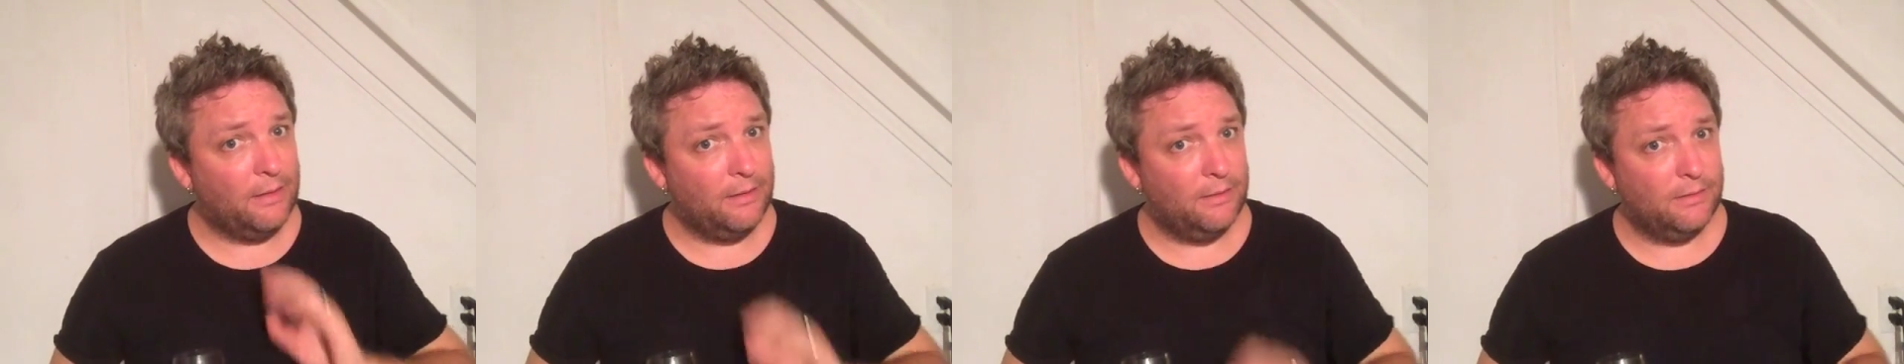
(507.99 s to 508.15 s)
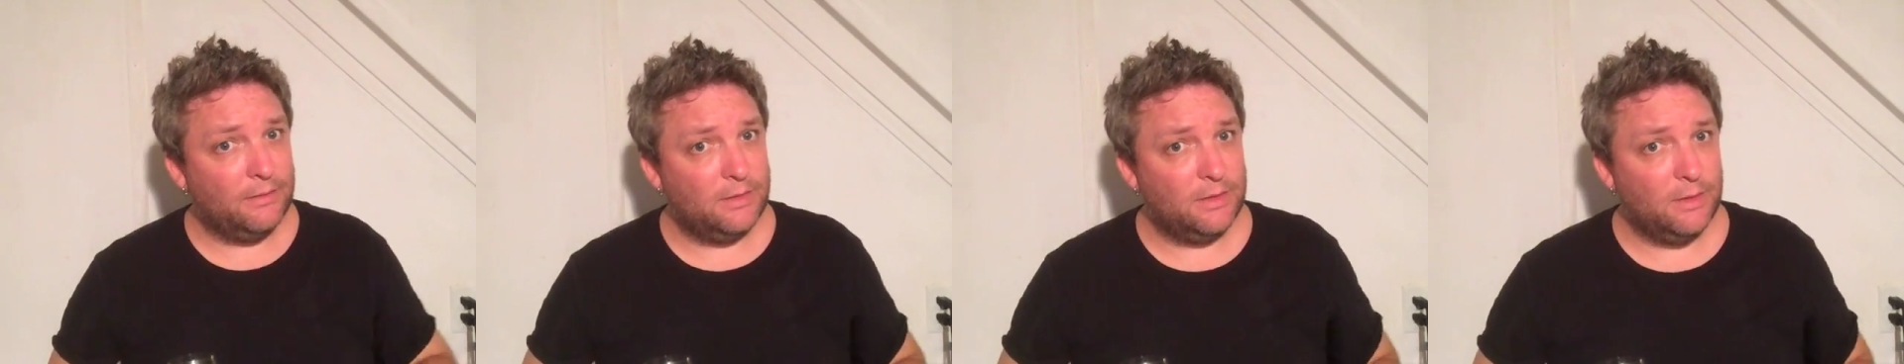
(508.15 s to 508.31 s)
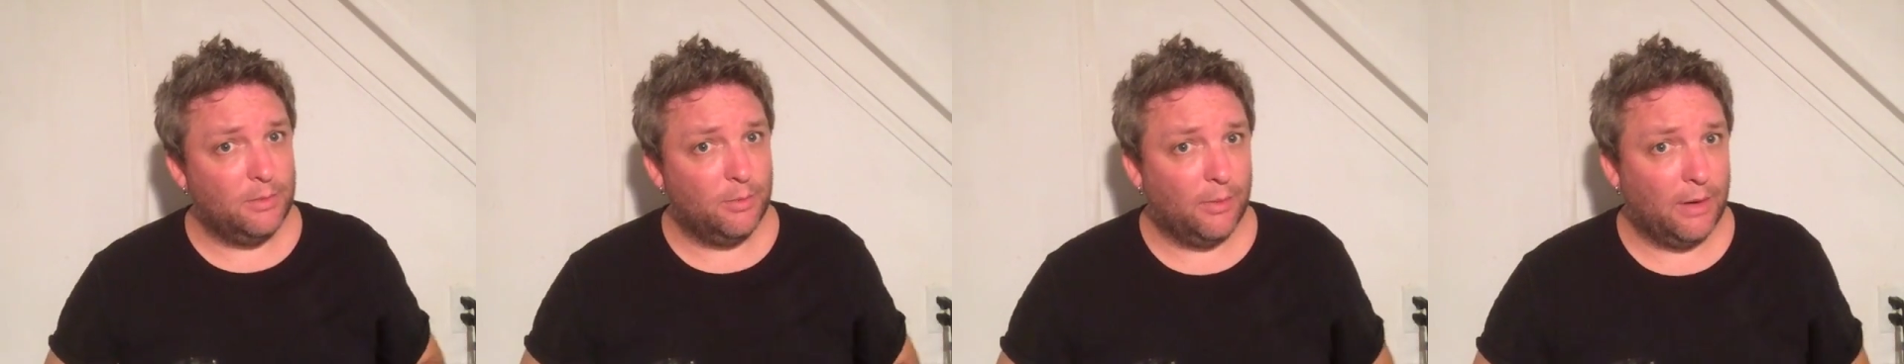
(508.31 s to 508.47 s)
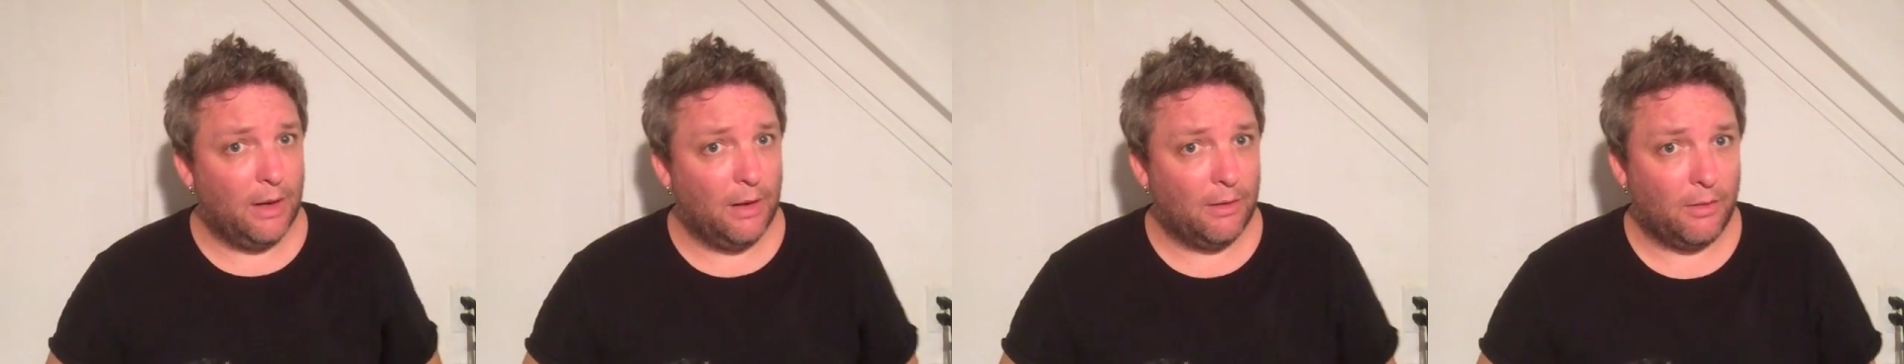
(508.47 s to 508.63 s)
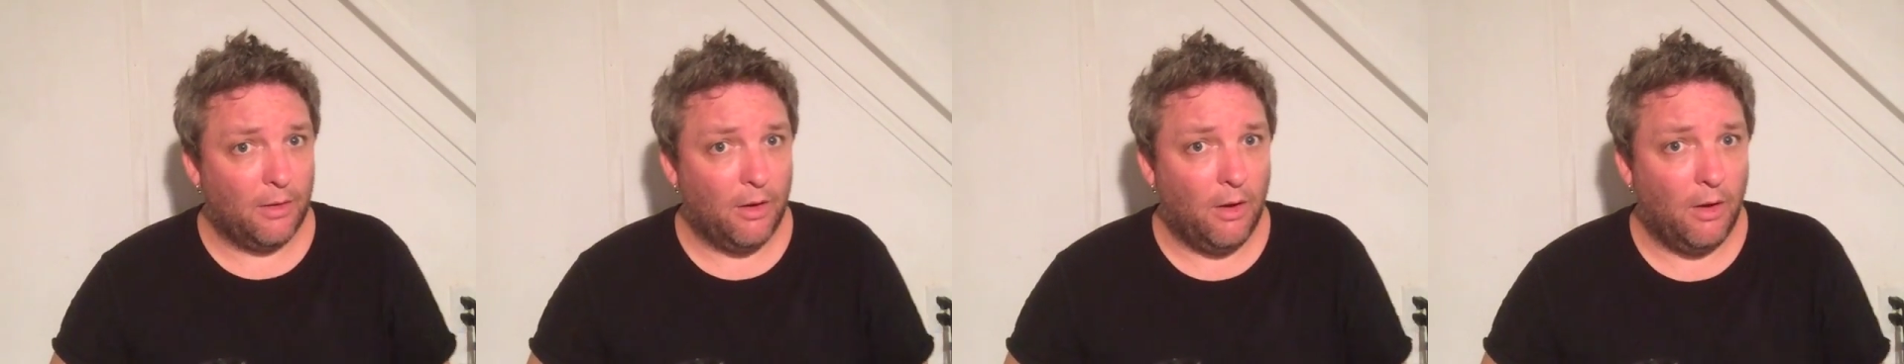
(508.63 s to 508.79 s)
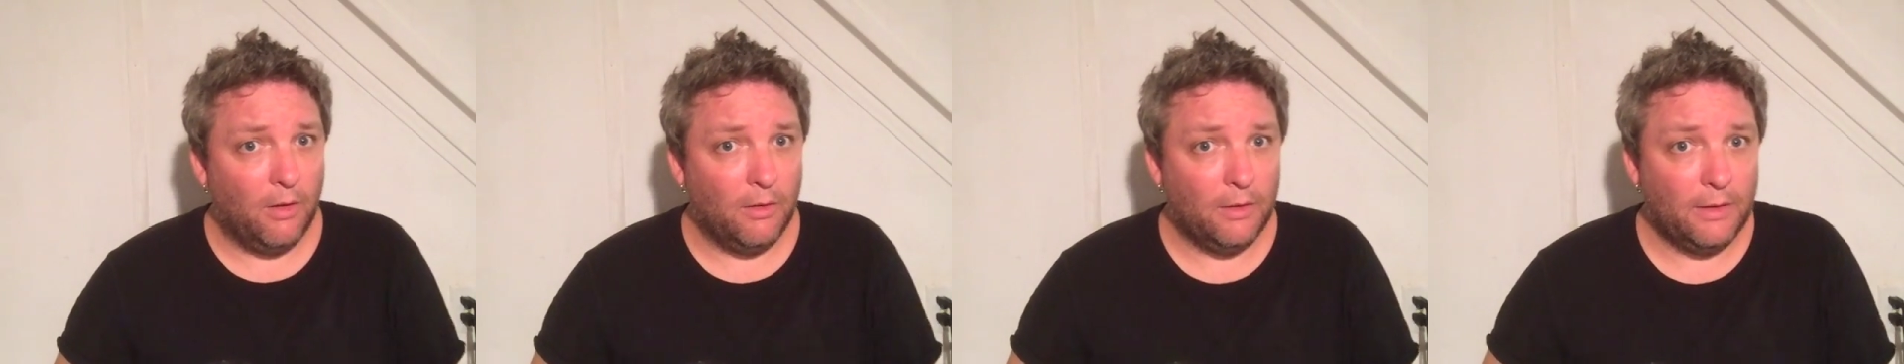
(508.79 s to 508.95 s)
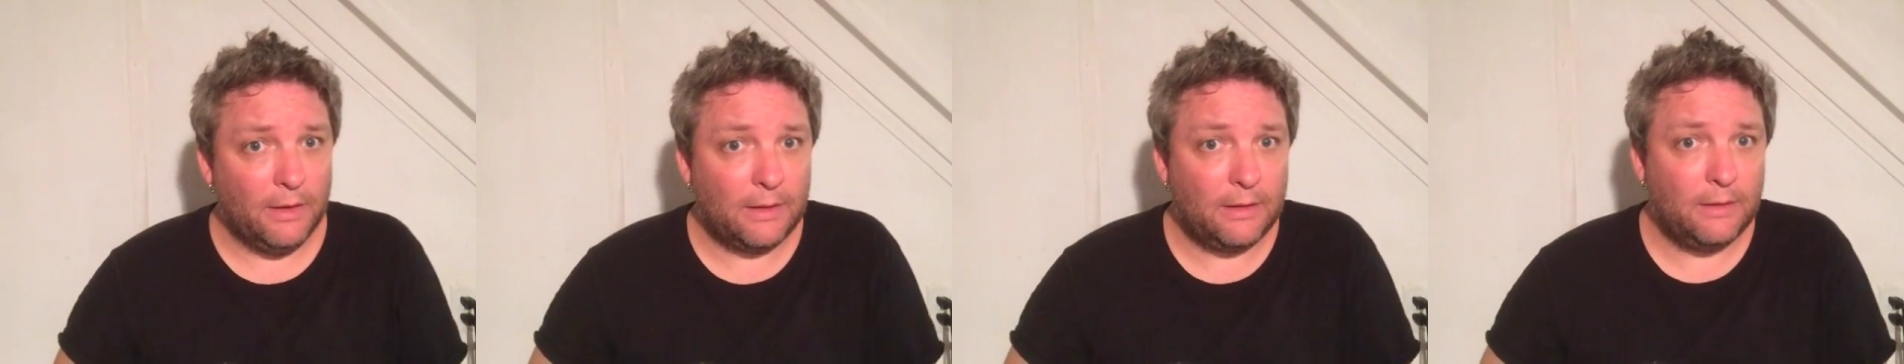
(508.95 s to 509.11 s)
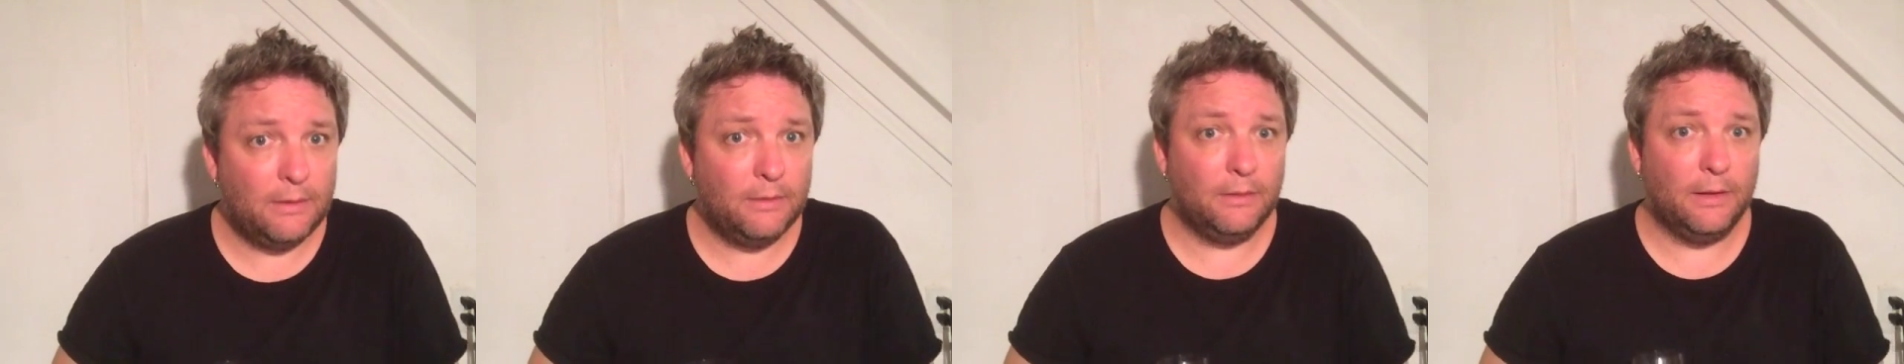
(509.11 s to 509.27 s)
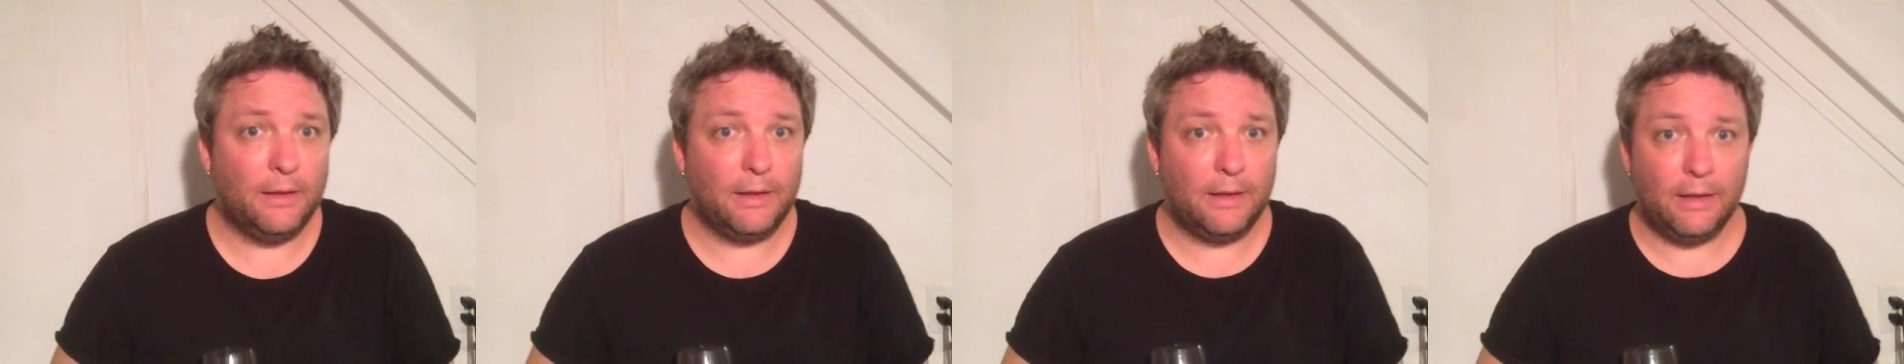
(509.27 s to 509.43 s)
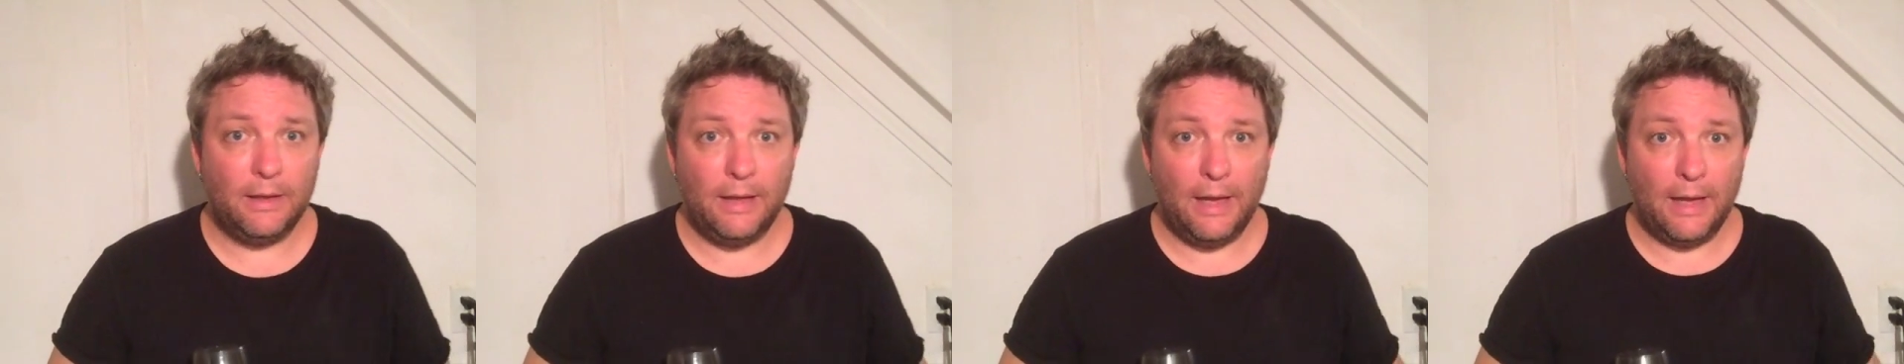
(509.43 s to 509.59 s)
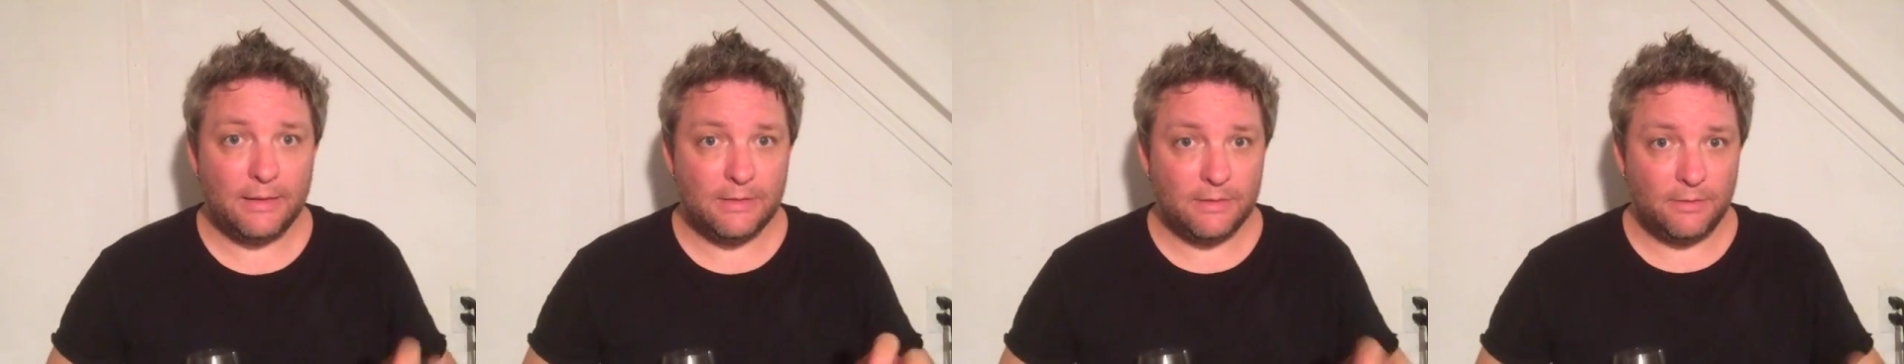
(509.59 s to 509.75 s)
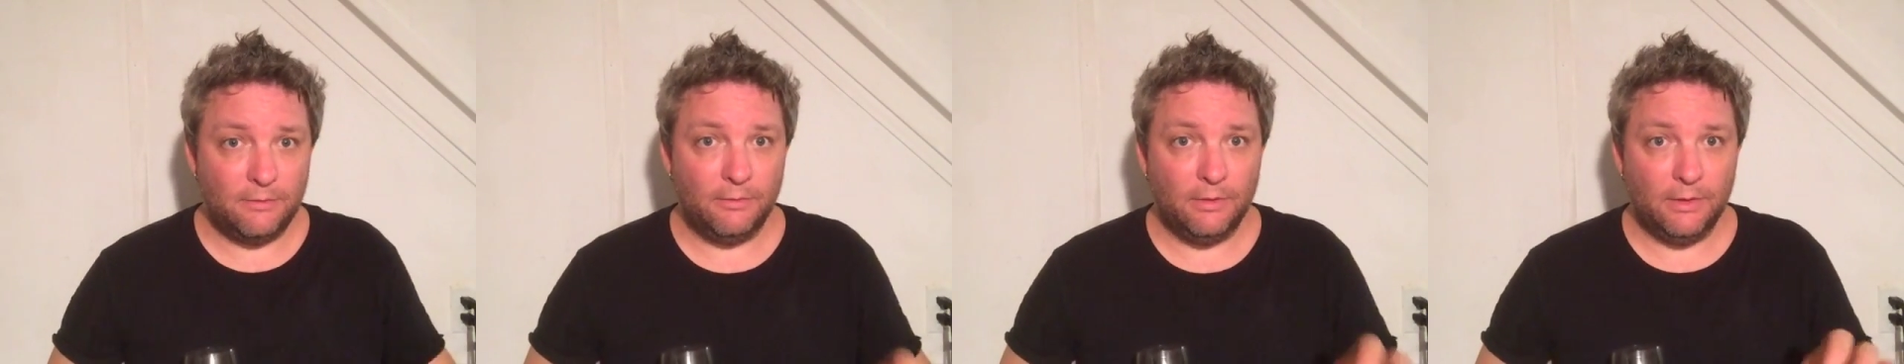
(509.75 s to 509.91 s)
super alcoholic. Like, it
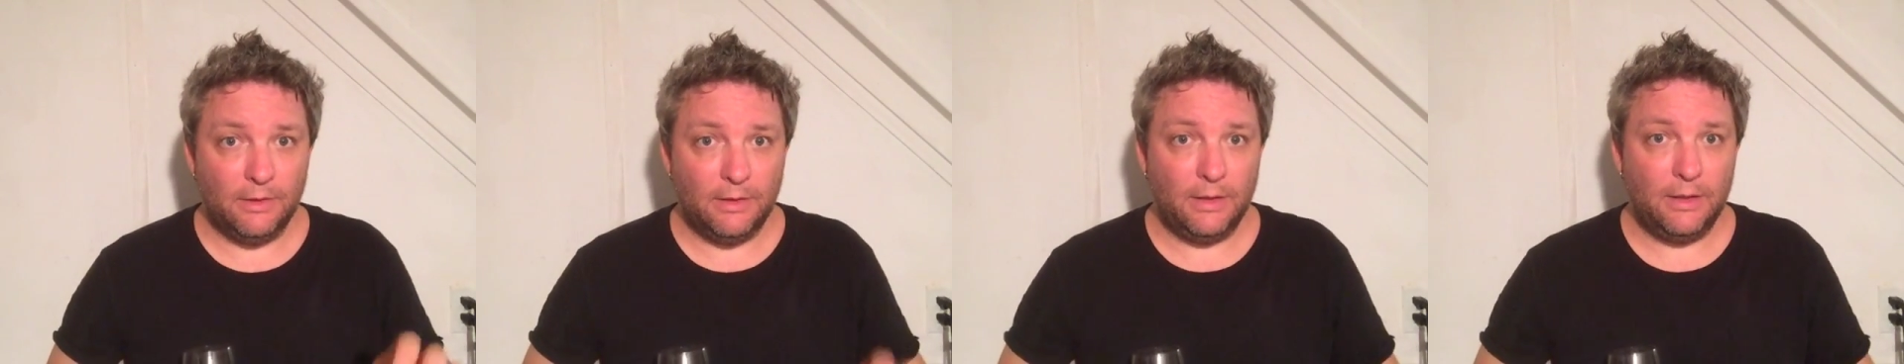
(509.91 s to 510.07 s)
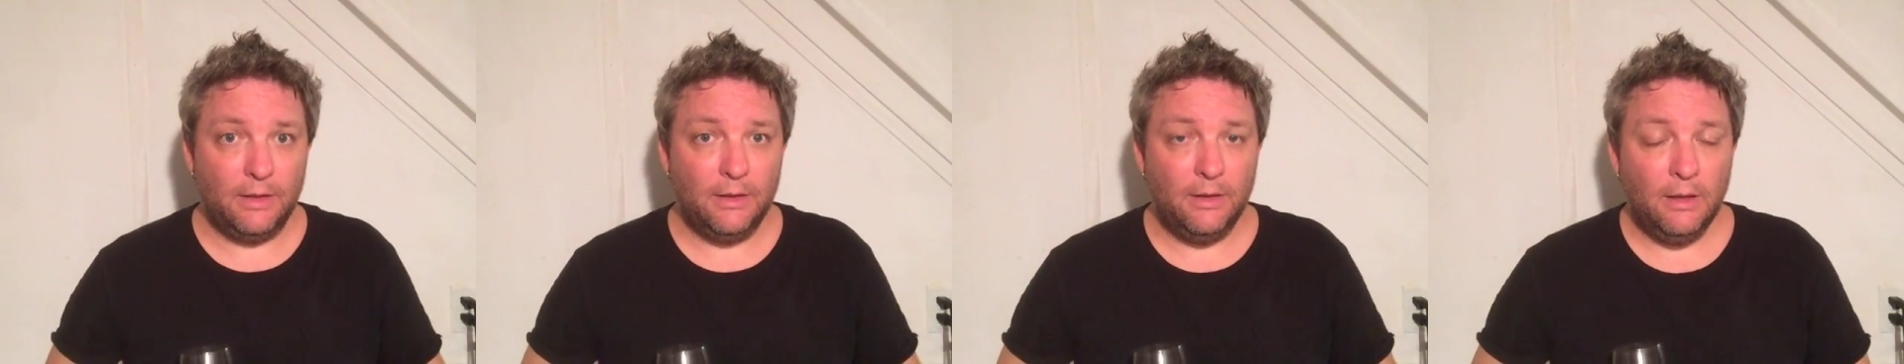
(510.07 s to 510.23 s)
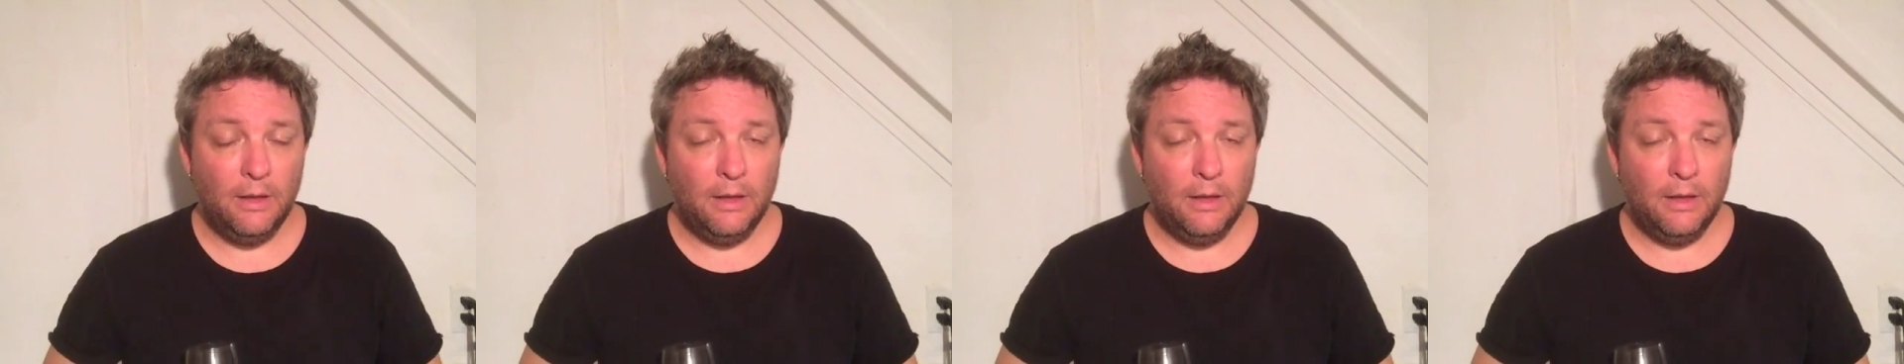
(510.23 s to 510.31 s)
hasn't really,